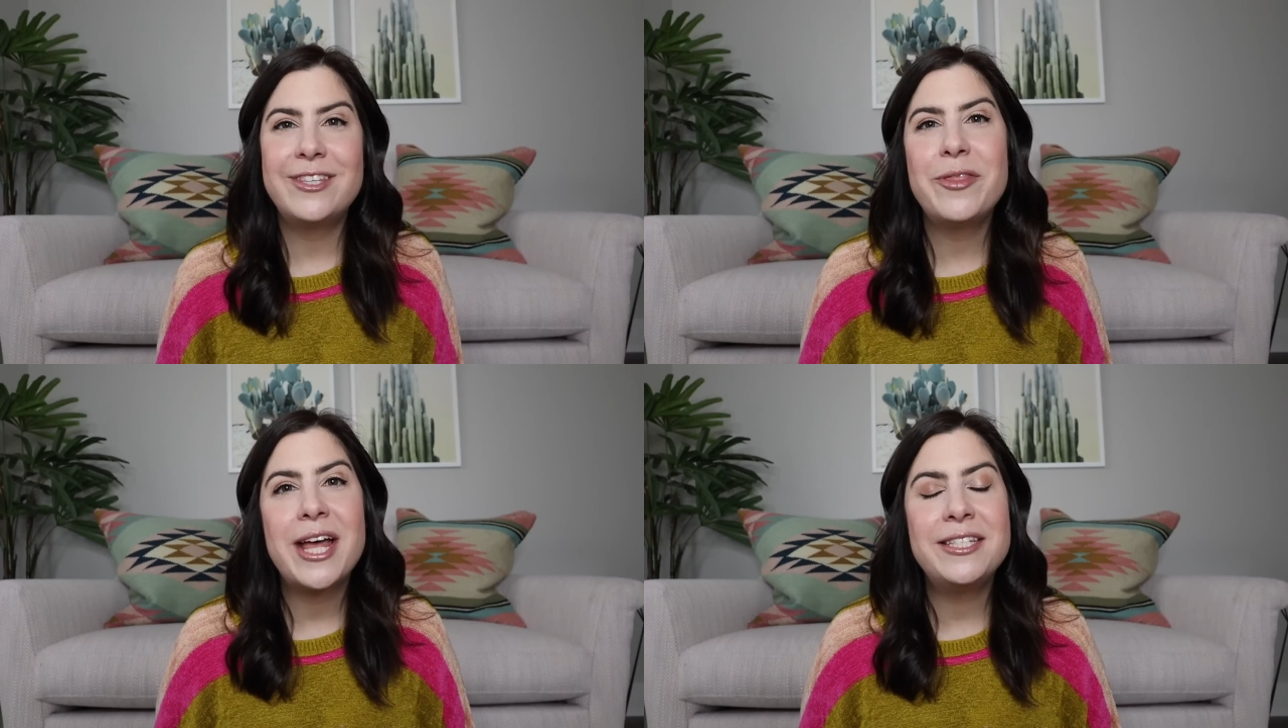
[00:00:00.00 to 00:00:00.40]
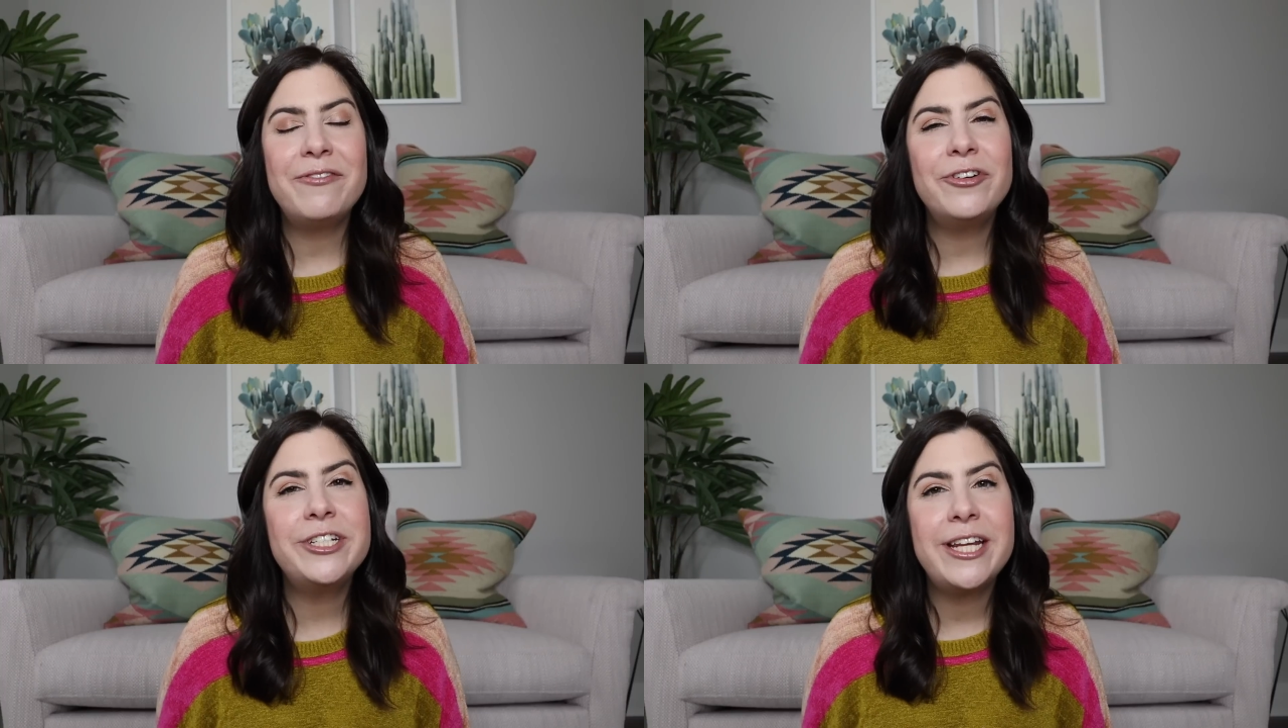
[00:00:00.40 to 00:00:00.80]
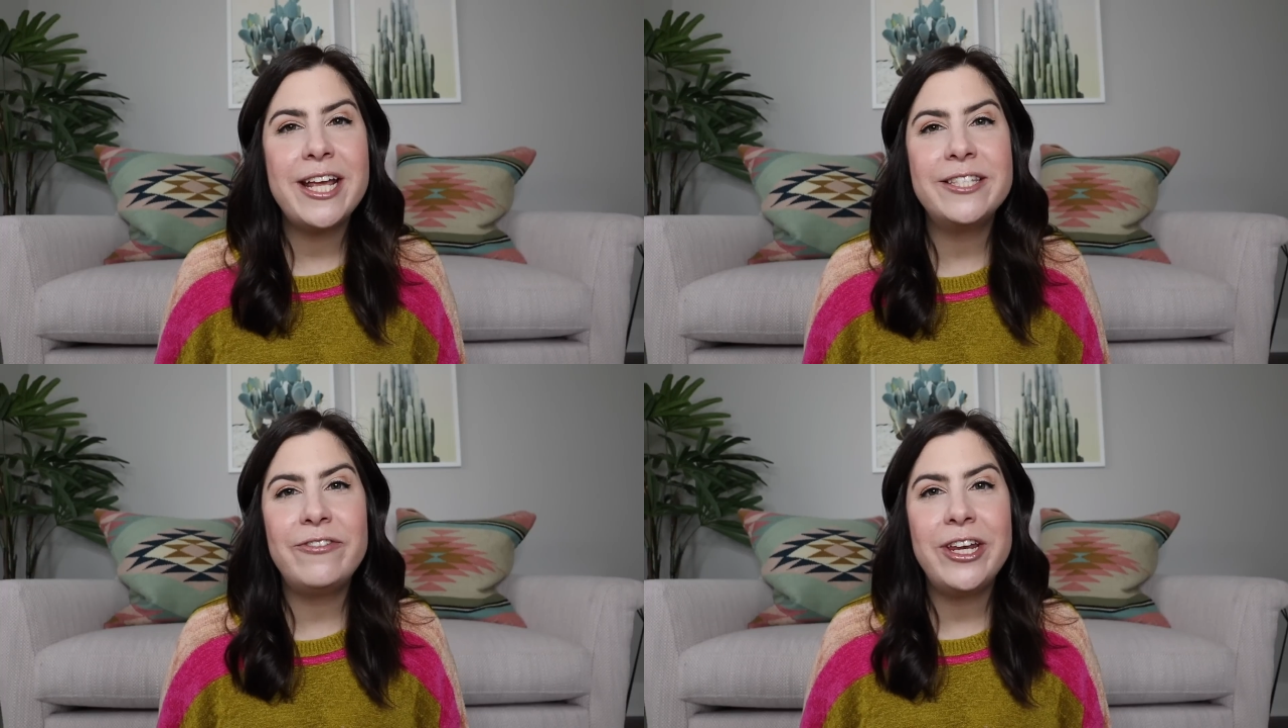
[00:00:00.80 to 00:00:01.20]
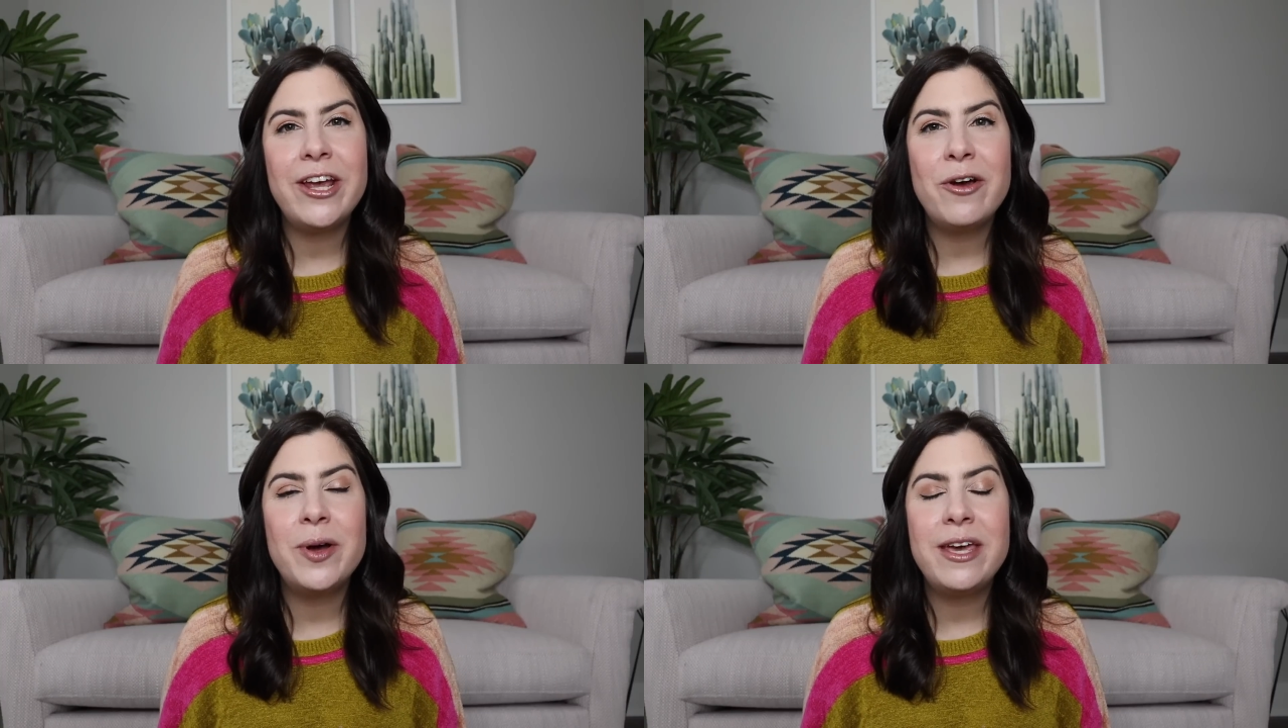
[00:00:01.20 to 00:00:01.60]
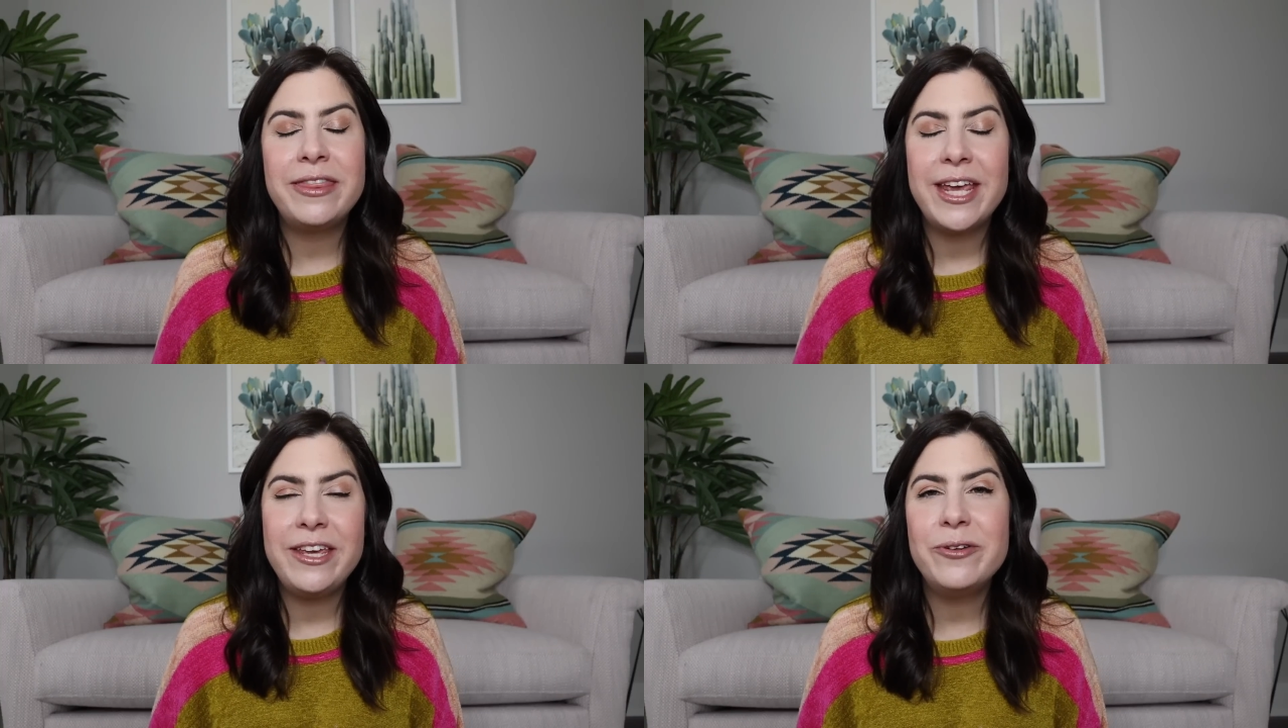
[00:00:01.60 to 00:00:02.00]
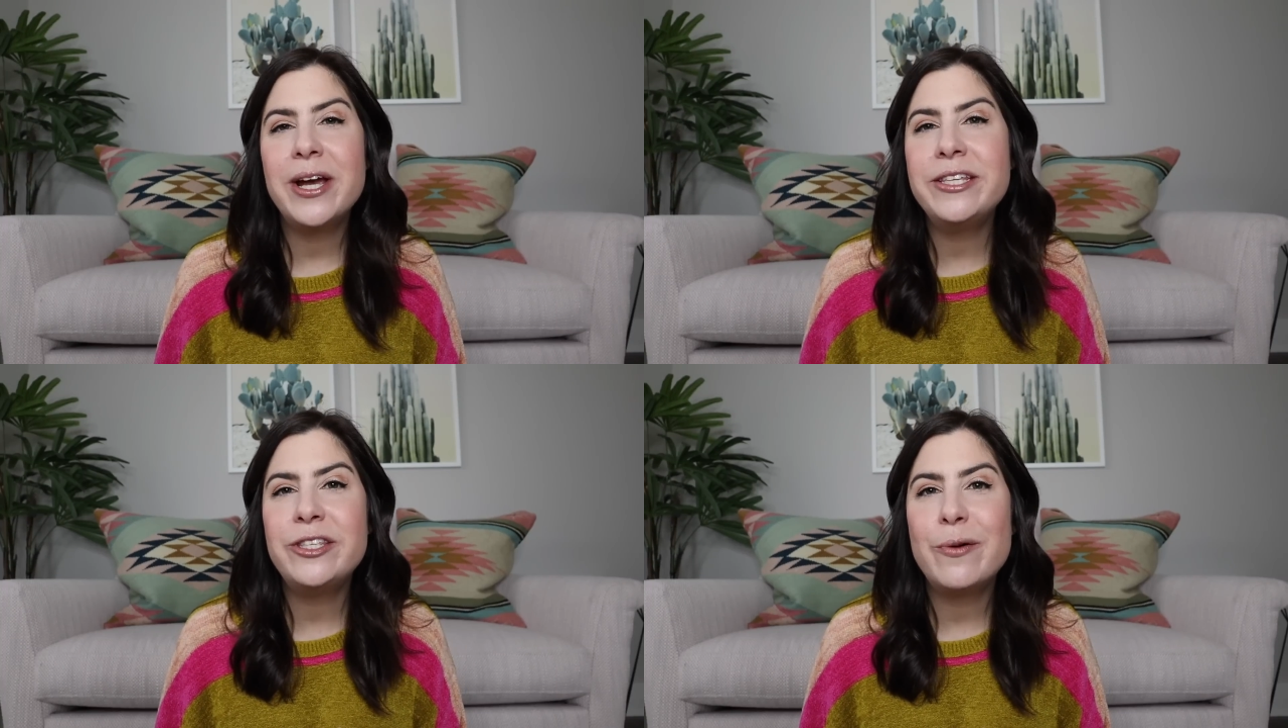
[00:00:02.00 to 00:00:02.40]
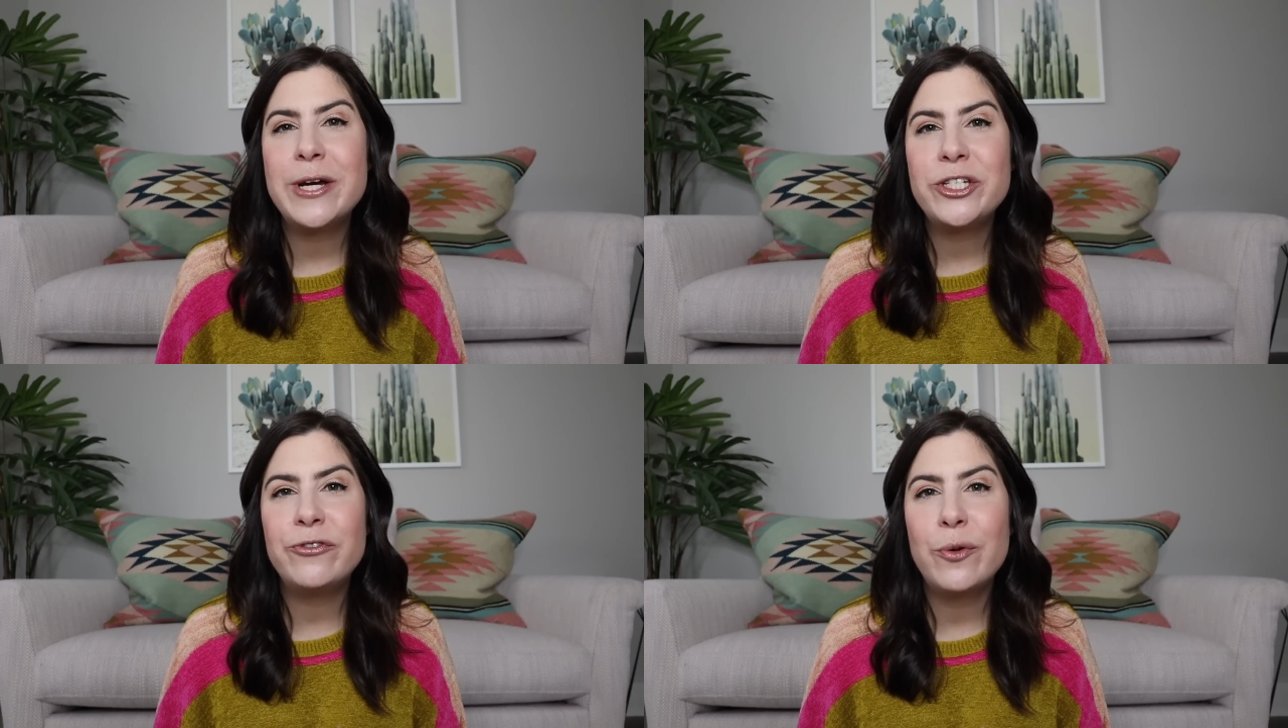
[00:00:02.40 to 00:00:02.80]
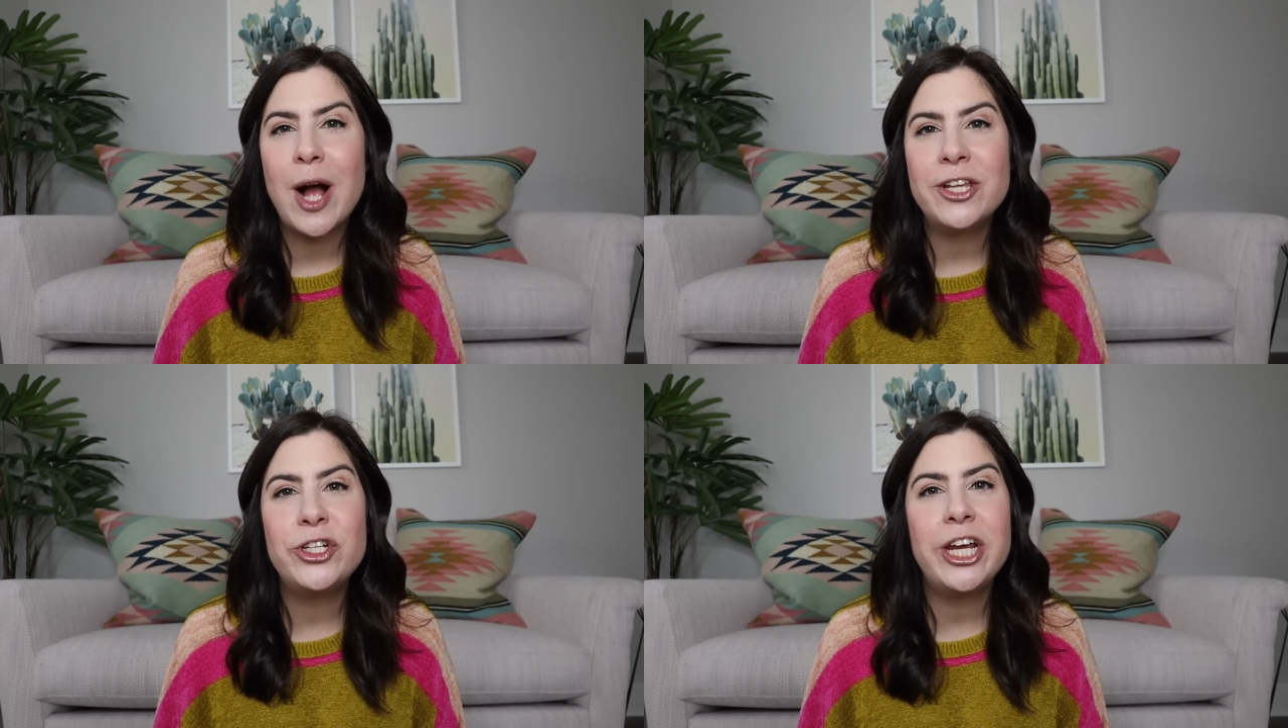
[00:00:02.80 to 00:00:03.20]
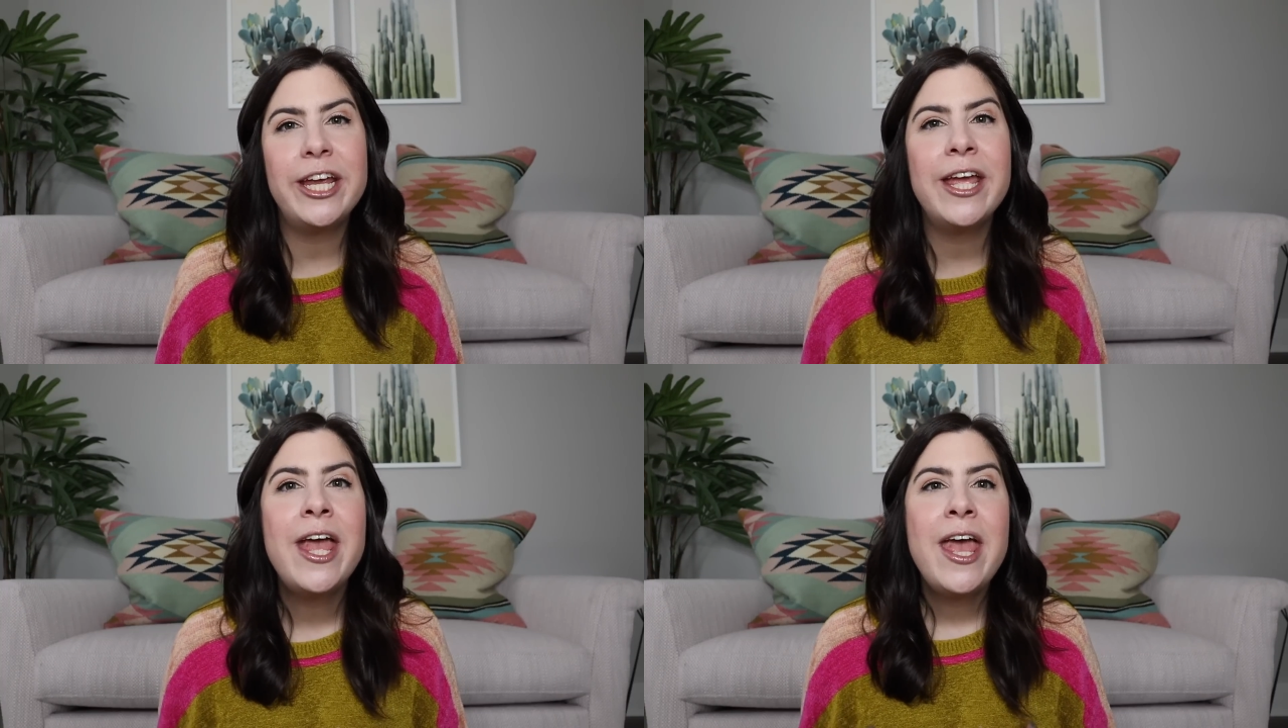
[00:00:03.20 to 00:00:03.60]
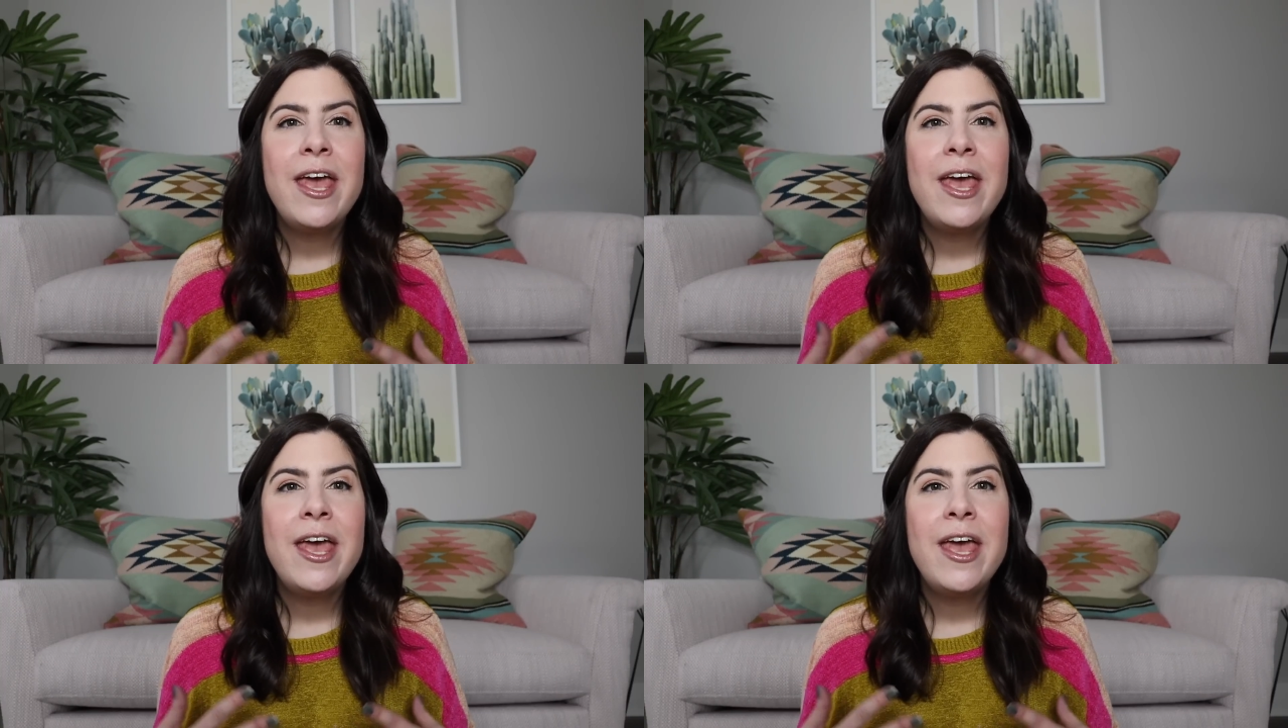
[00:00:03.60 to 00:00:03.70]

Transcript: So that's it for today's video. Thank you guys so much for watching.